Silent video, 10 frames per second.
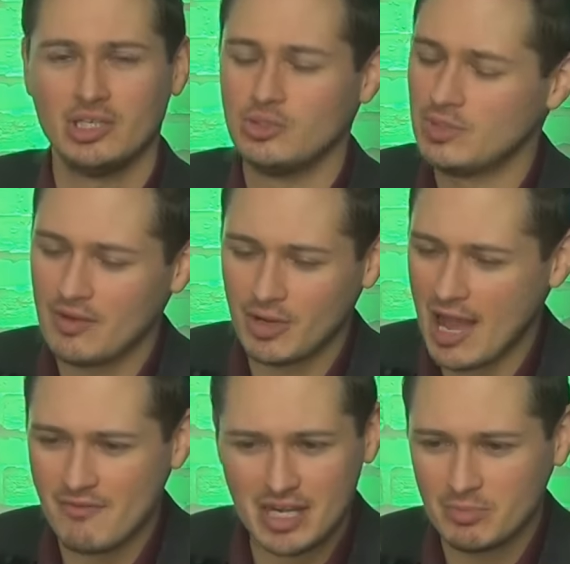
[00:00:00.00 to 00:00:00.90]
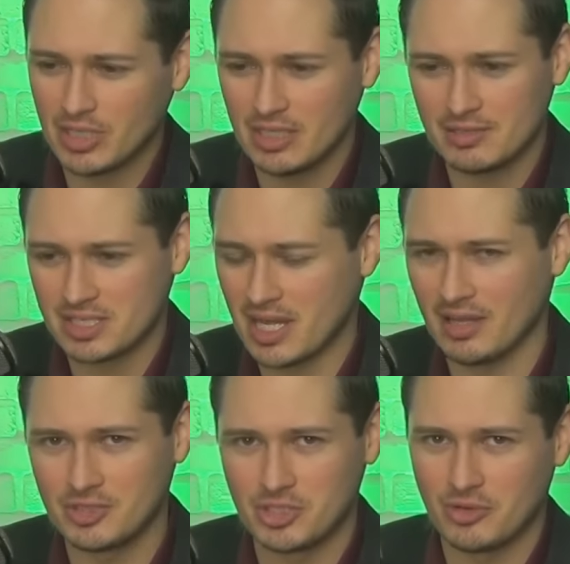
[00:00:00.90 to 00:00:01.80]
You never have anybody in the
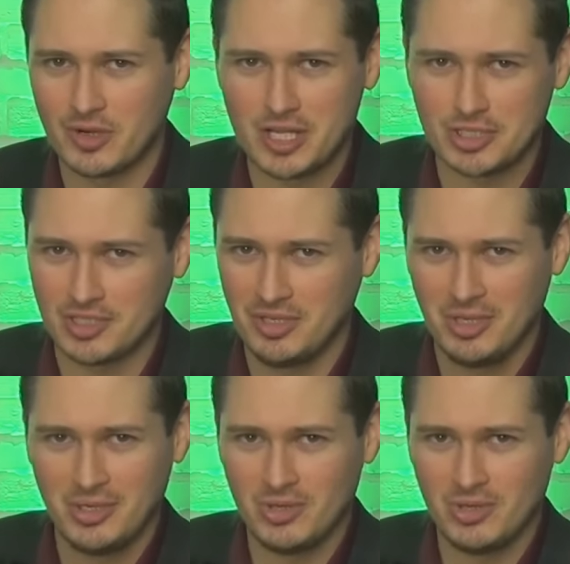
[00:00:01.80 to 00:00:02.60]
silent generation,